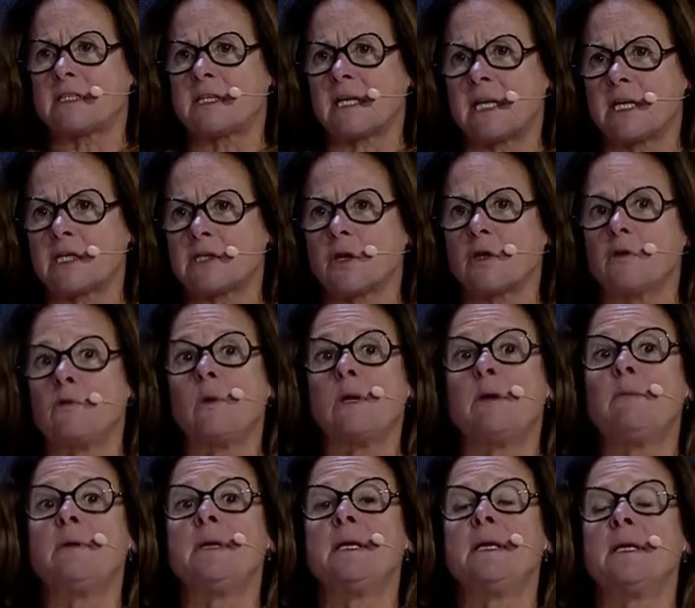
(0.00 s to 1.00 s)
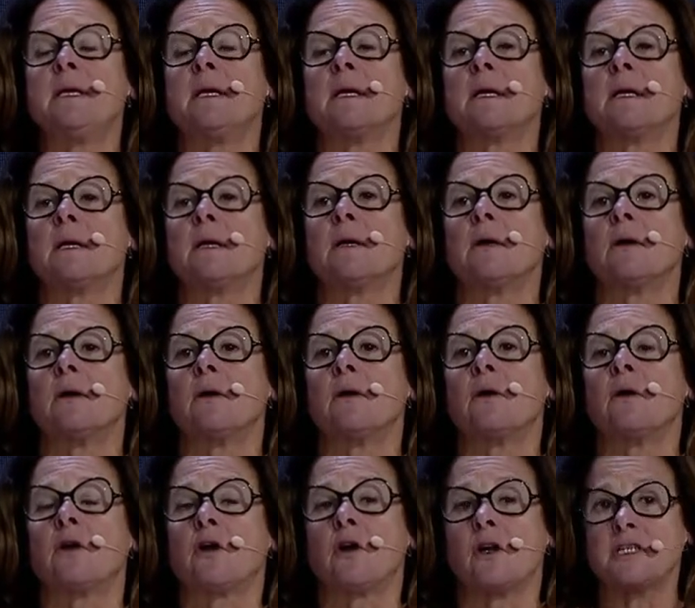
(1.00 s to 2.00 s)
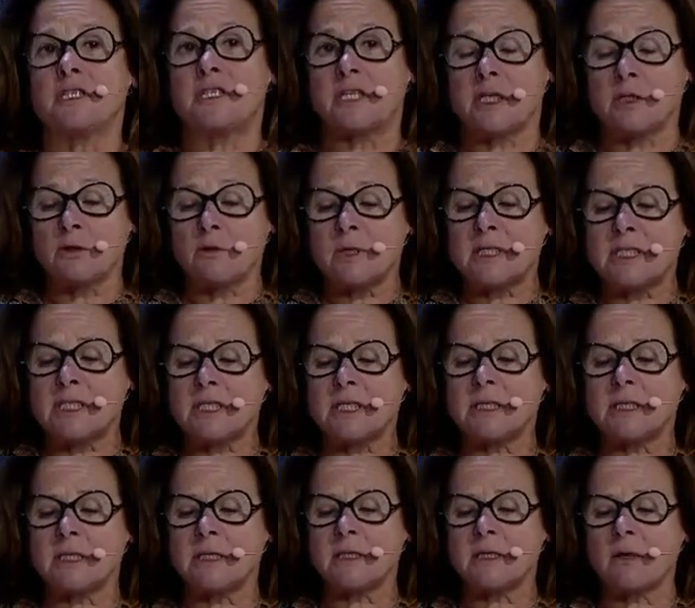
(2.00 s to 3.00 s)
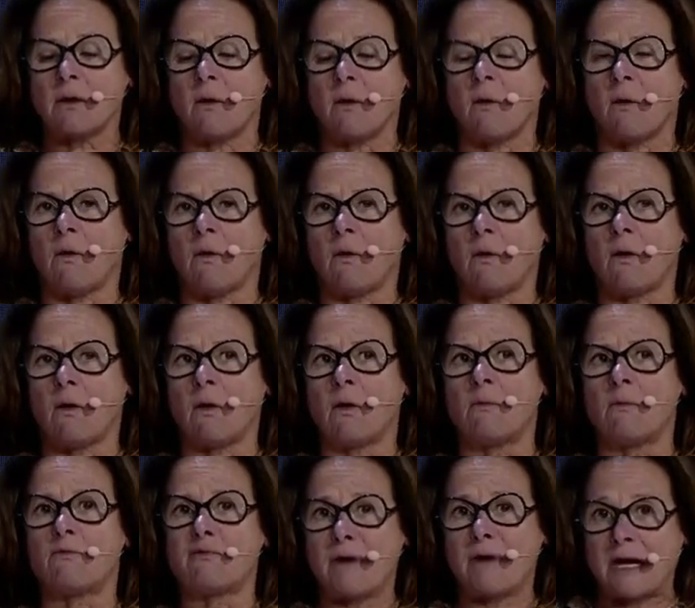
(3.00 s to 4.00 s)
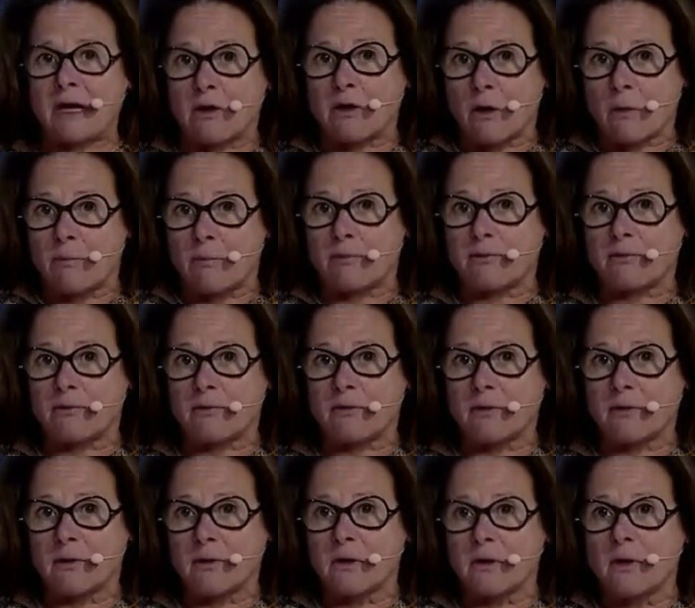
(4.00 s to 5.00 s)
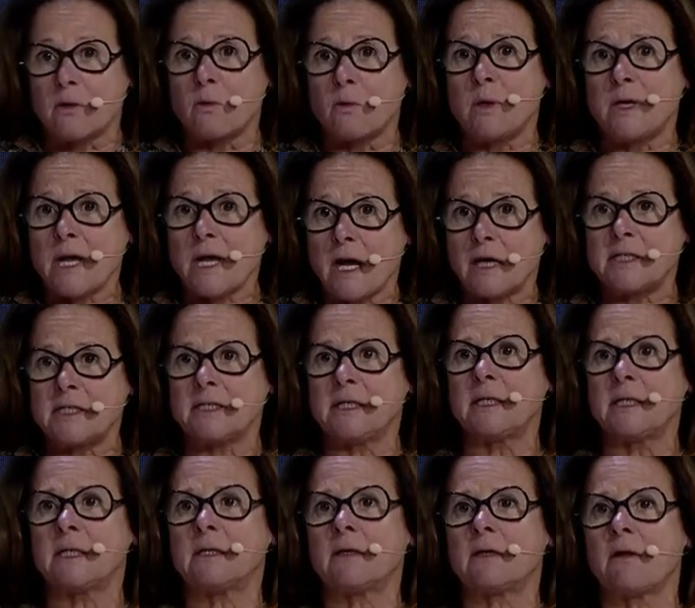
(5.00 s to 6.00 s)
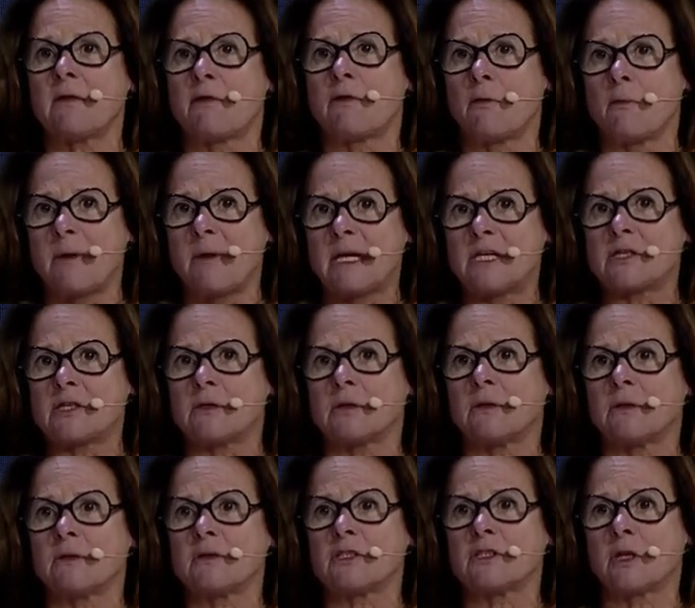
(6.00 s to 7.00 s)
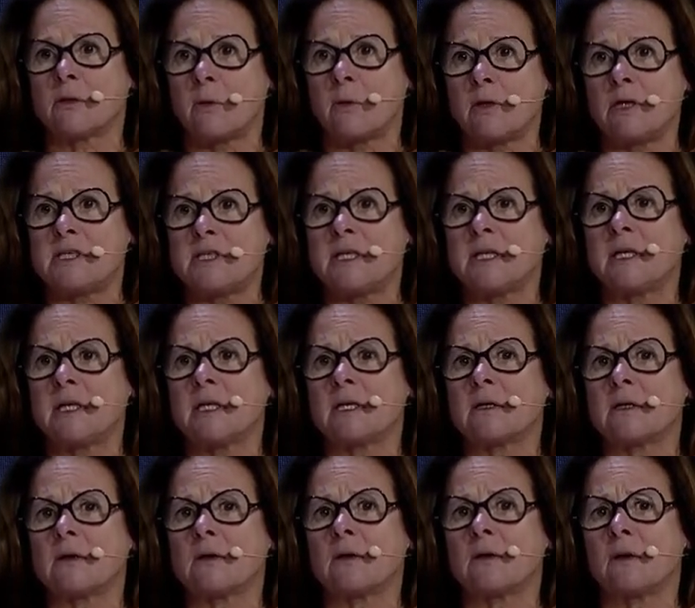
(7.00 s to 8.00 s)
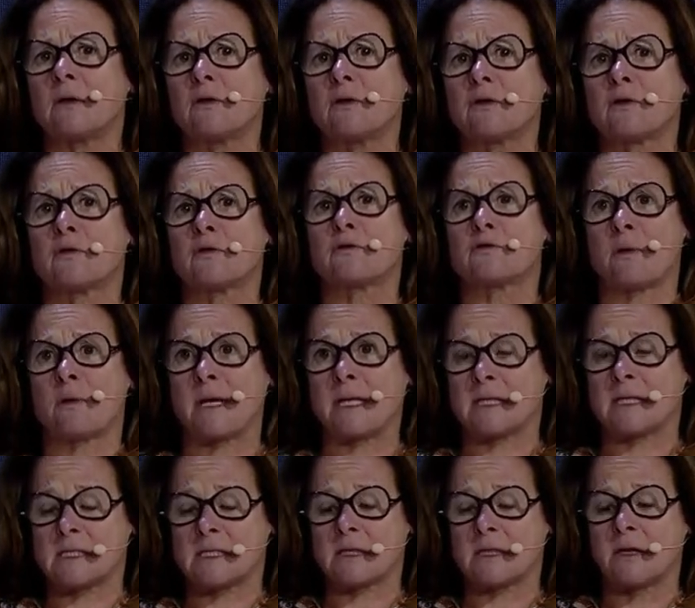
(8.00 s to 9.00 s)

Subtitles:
election will be a continuity or a breakup regarding the major geopolitical trends